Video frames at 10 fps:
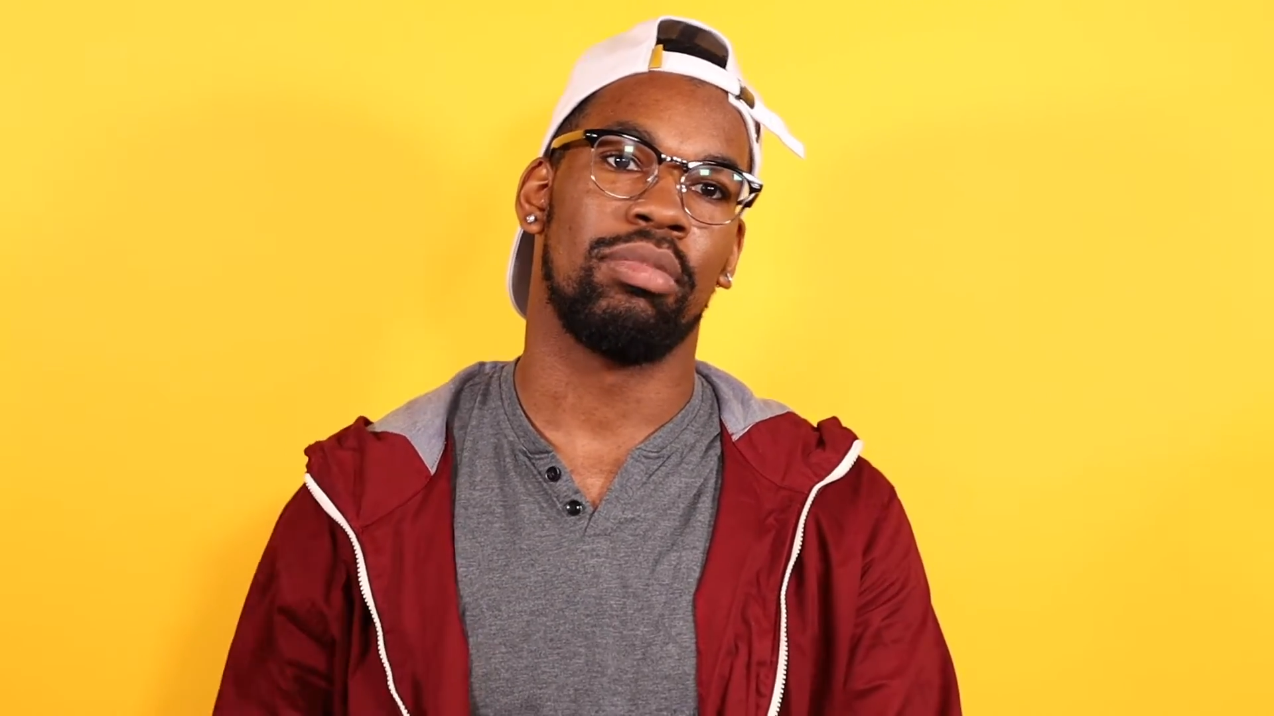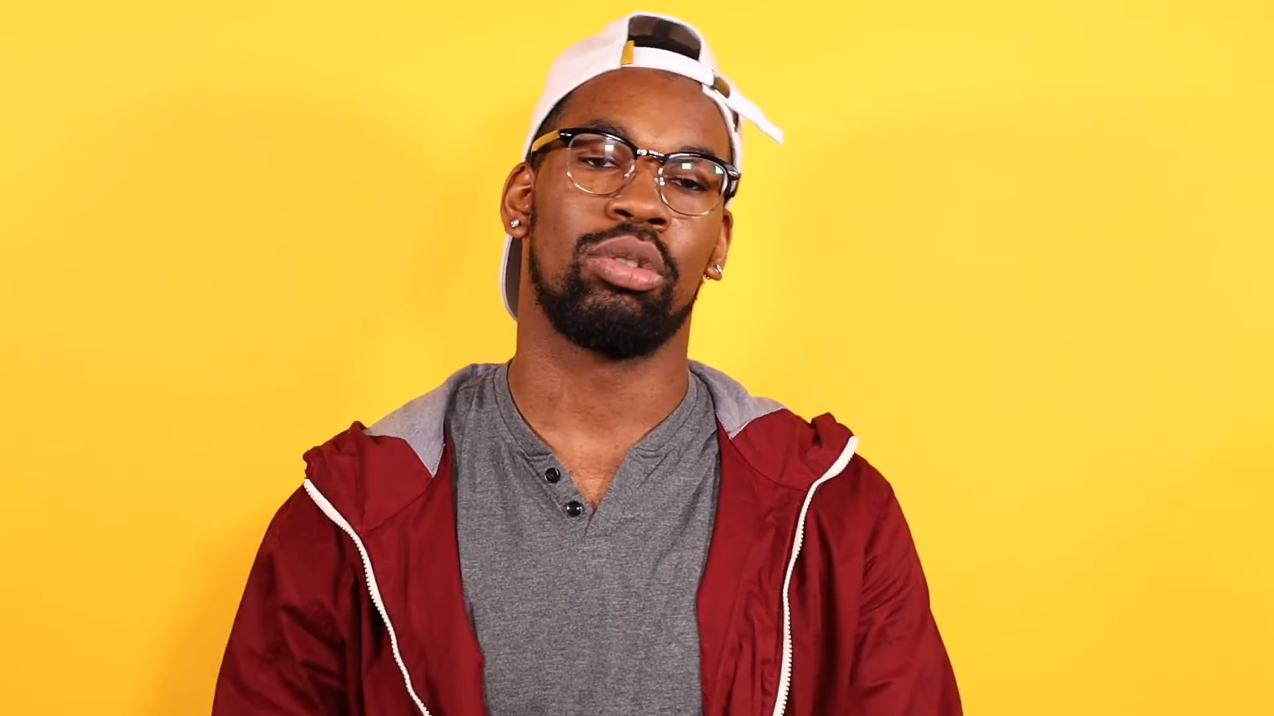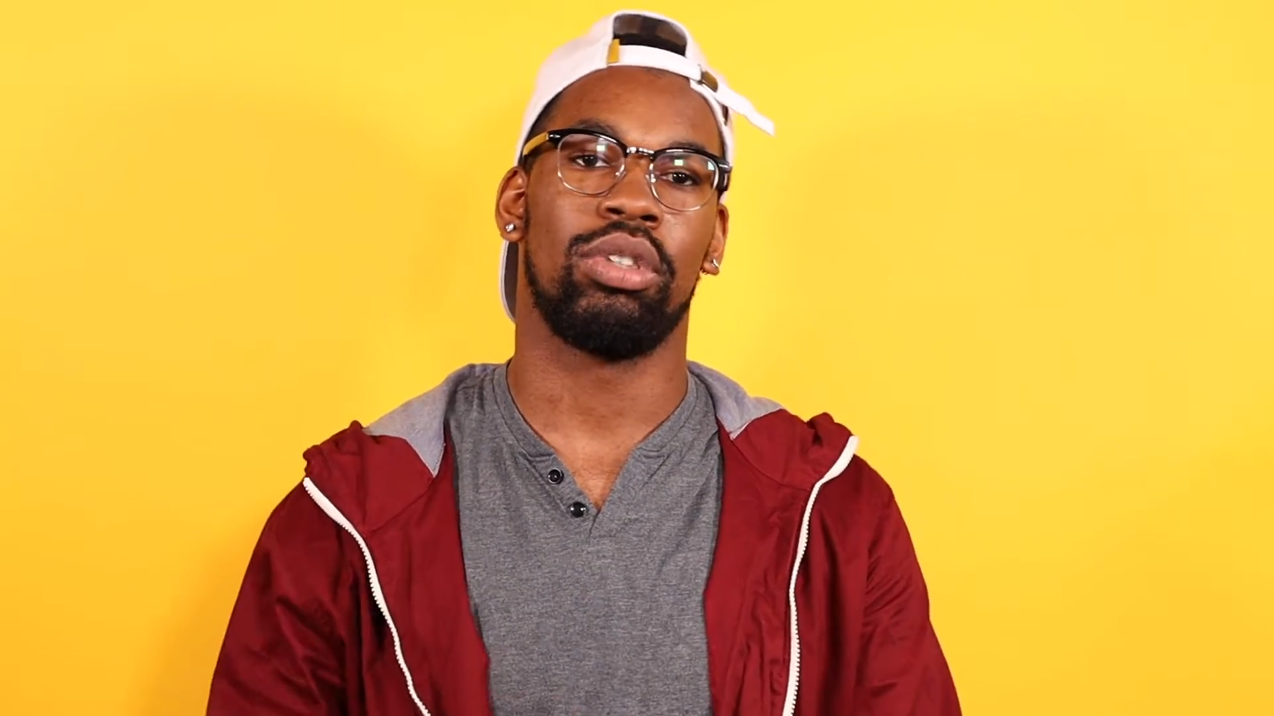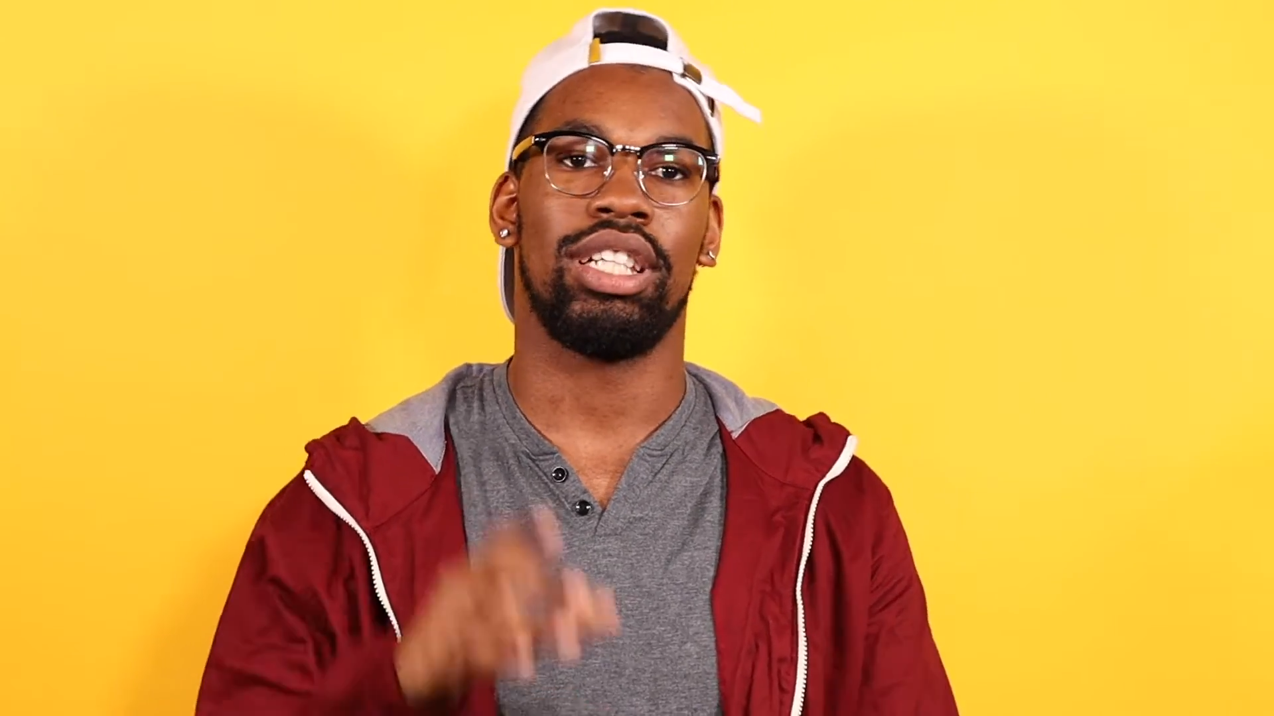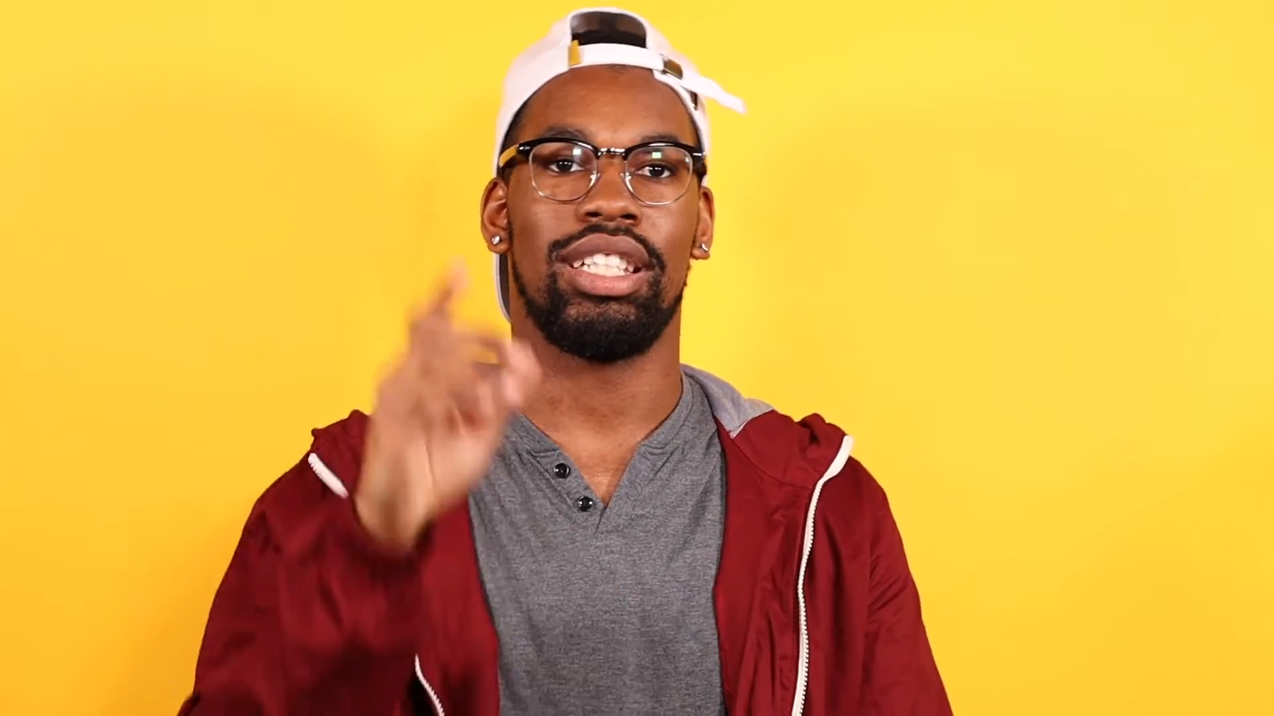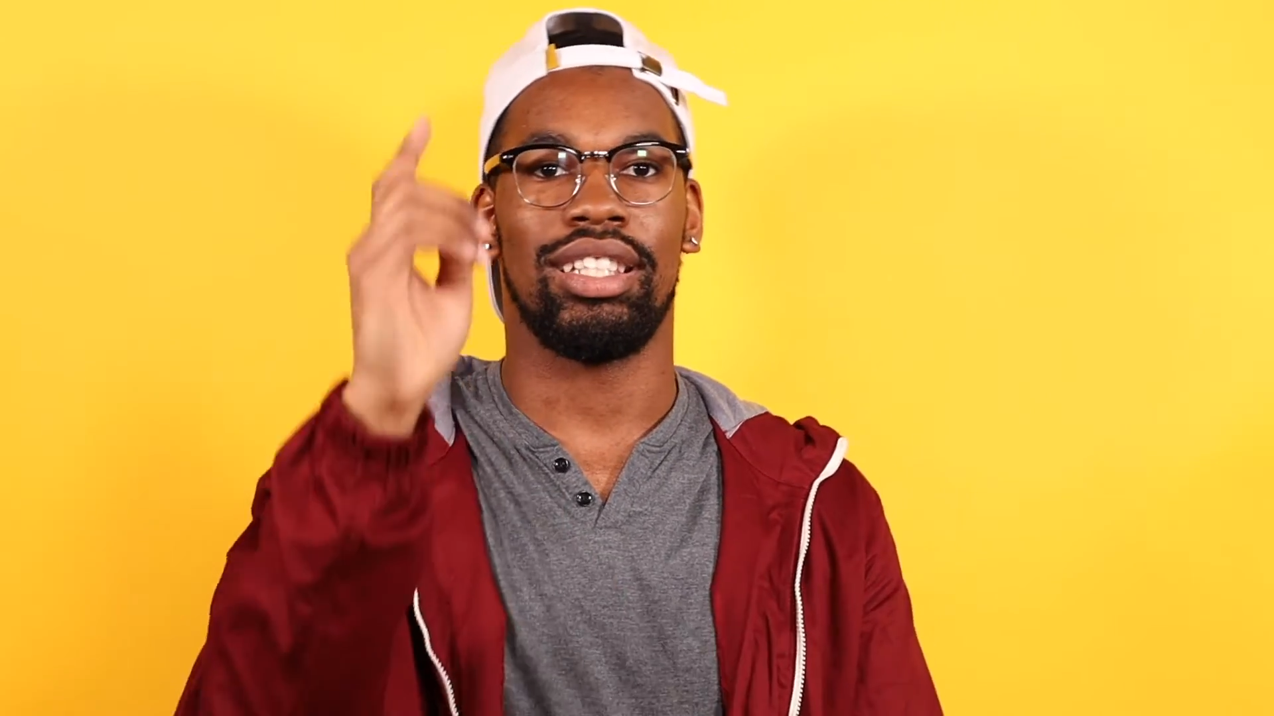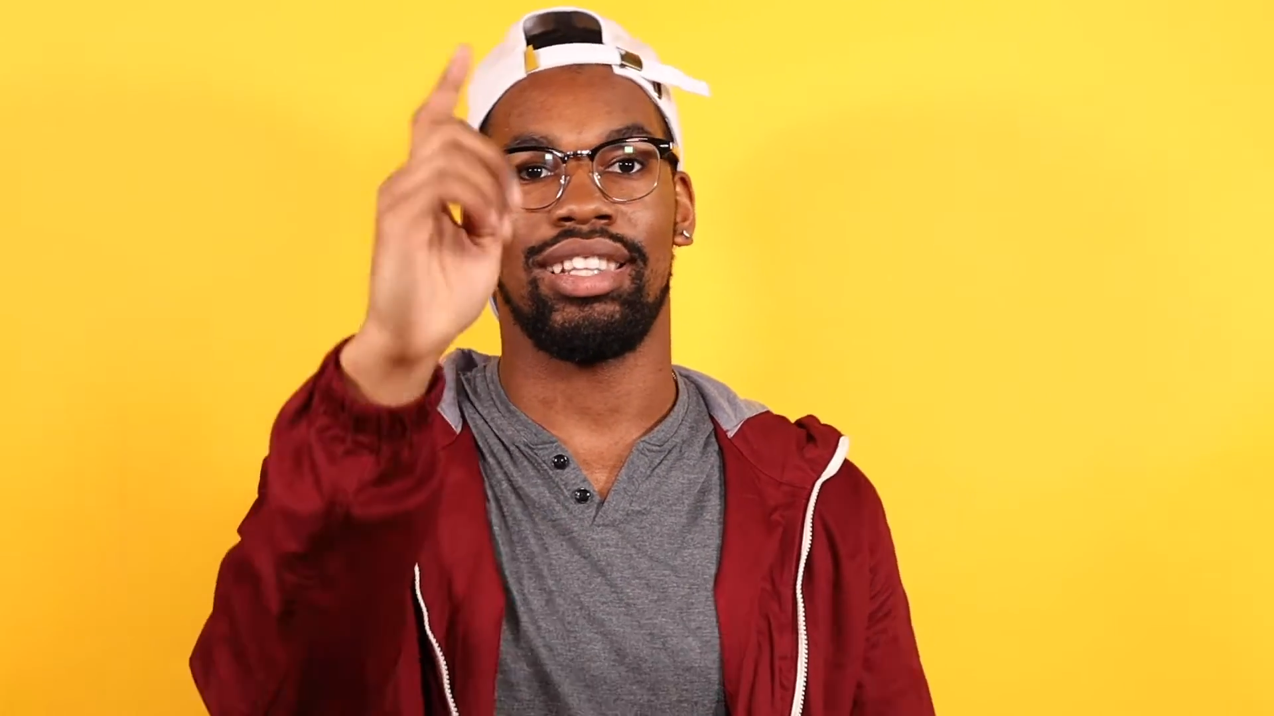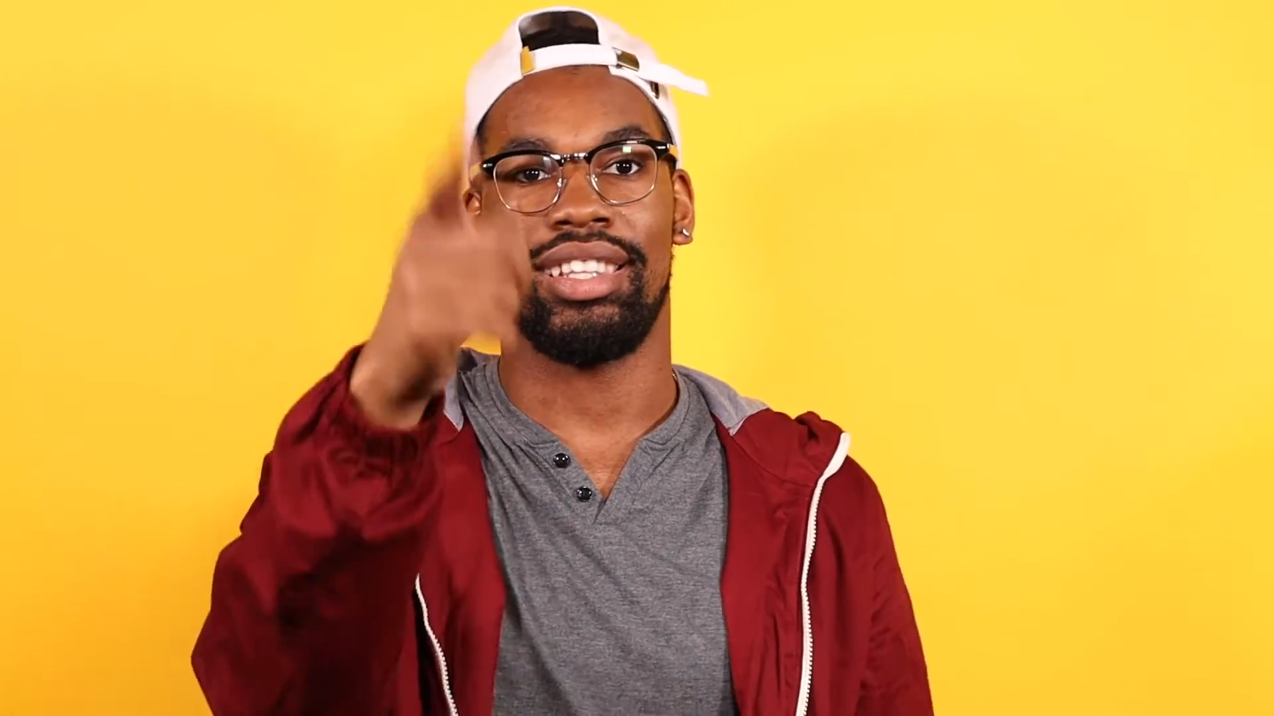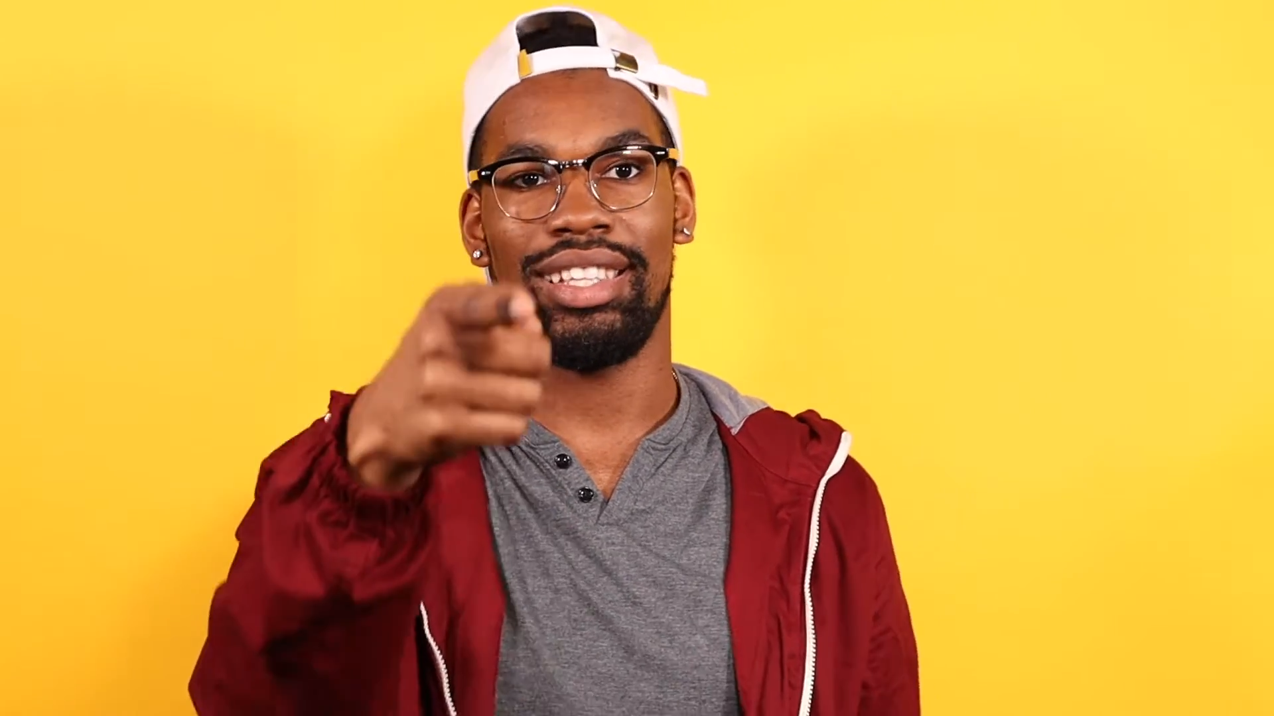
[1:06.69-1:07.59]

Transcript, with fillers: between